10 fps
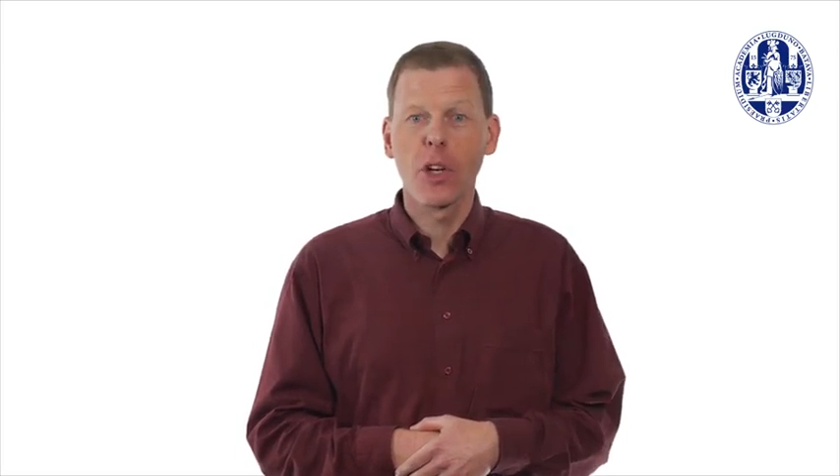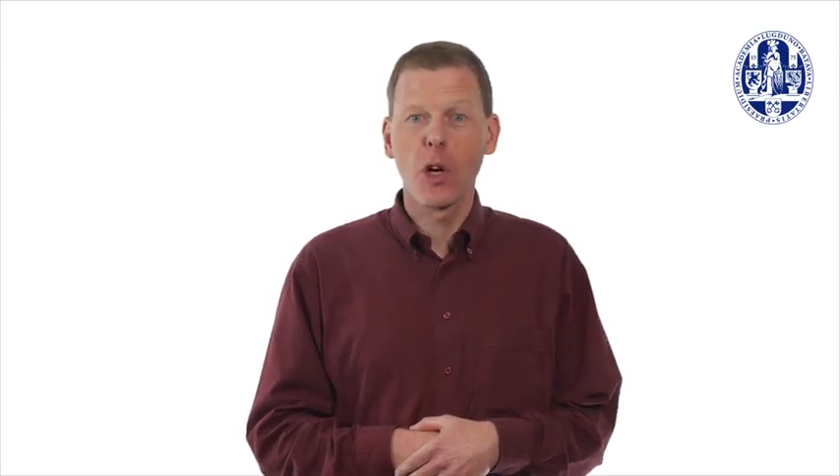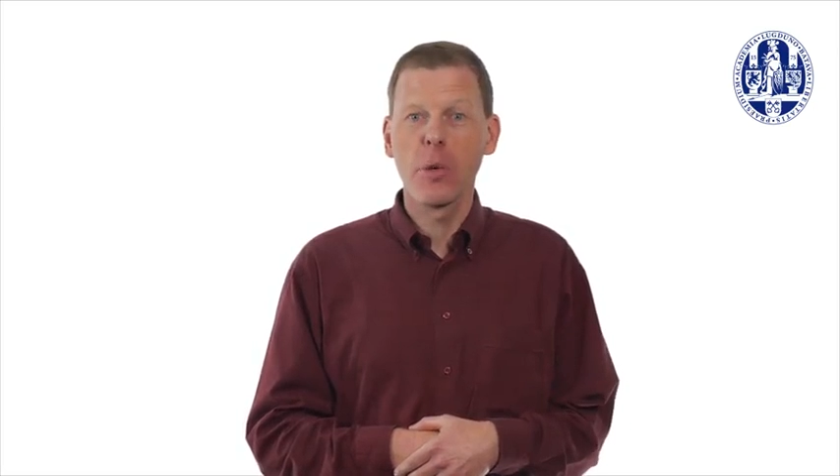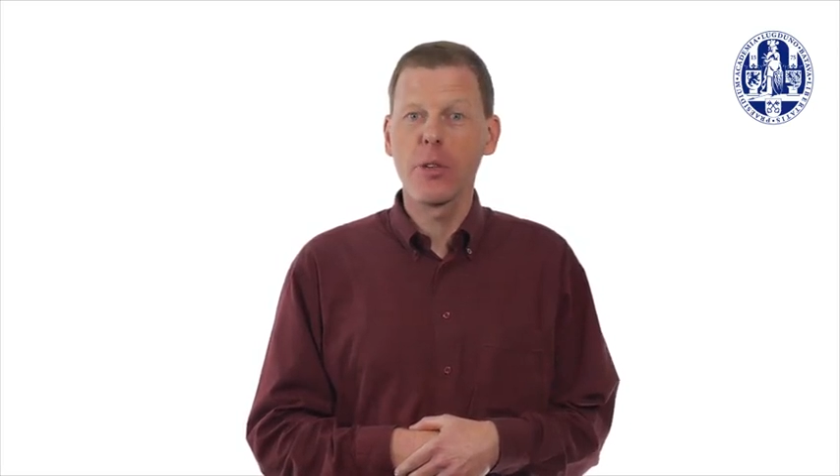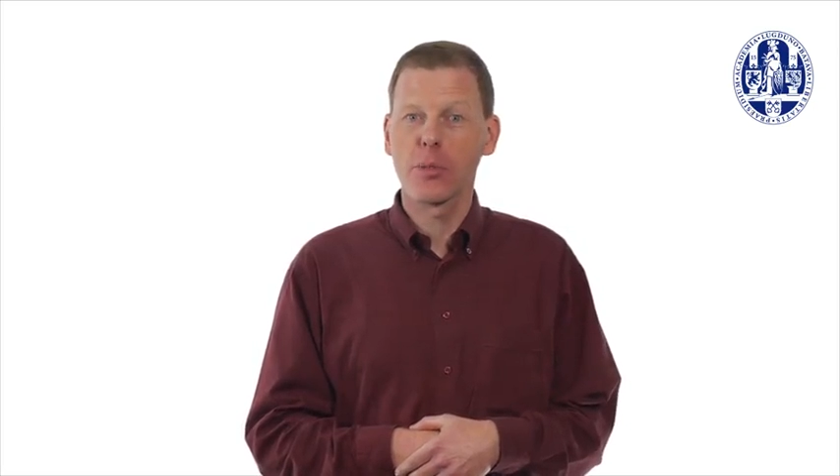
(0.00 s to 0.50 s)

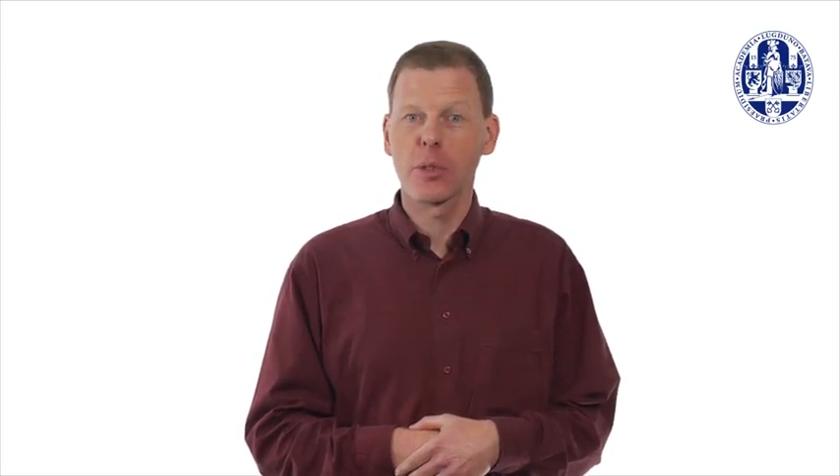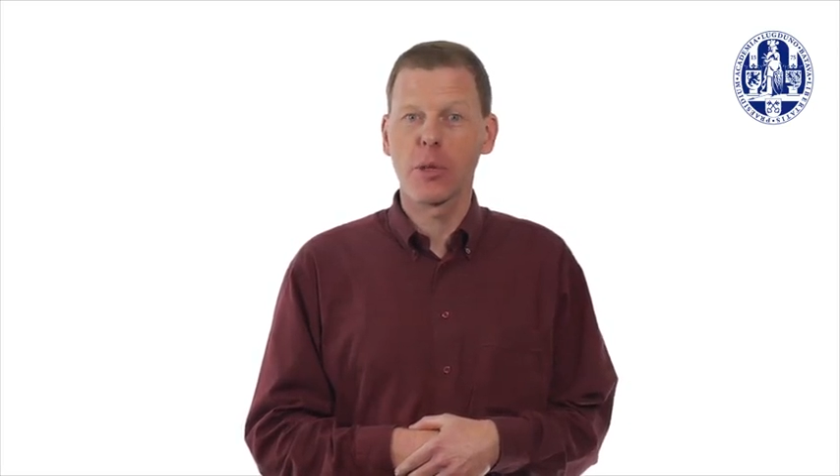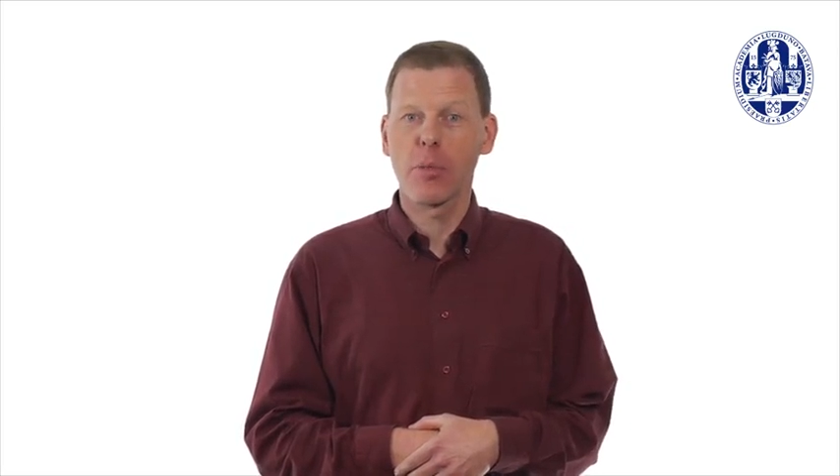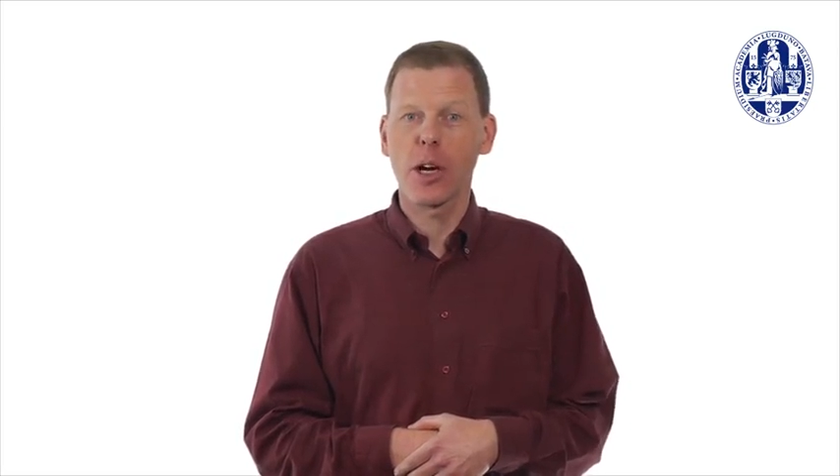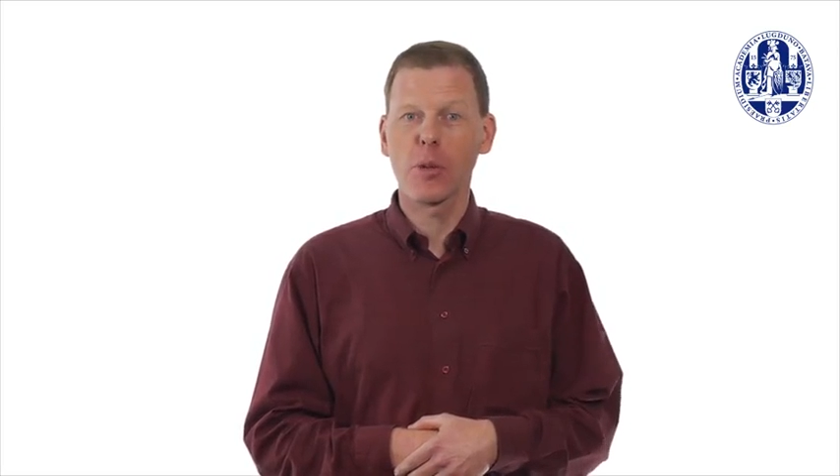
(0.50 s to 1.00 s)
Gobée from the
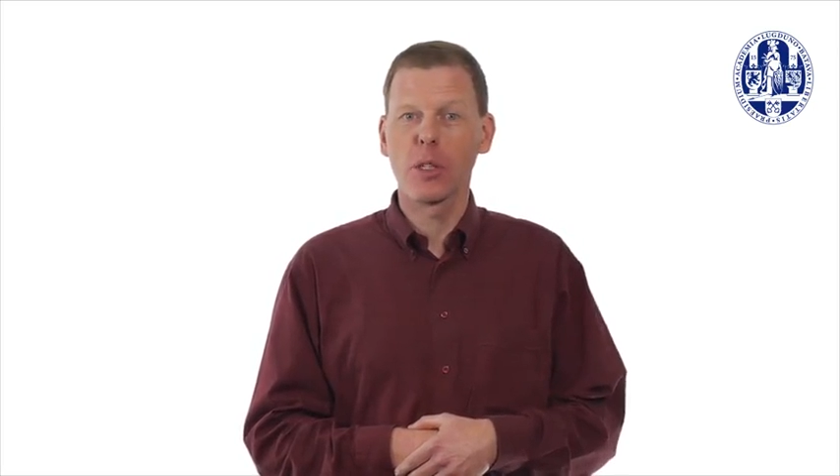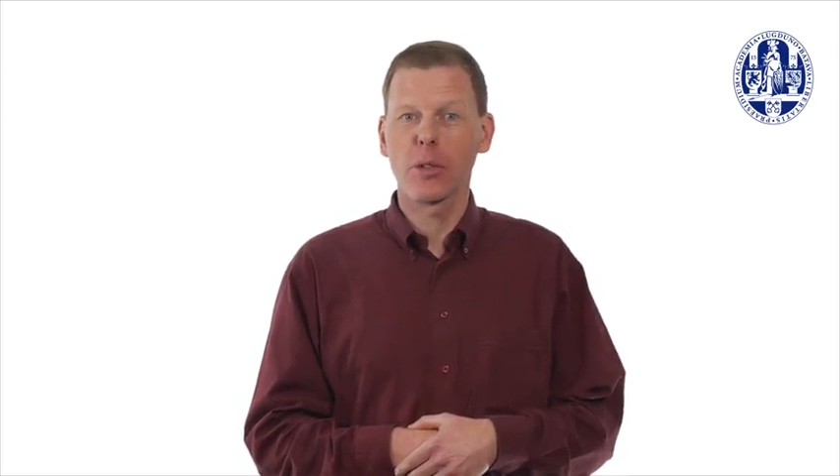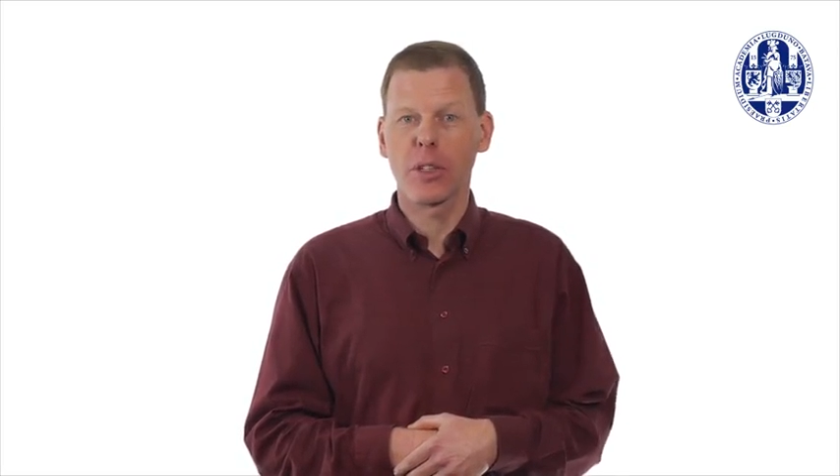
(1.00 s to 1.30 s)
Department of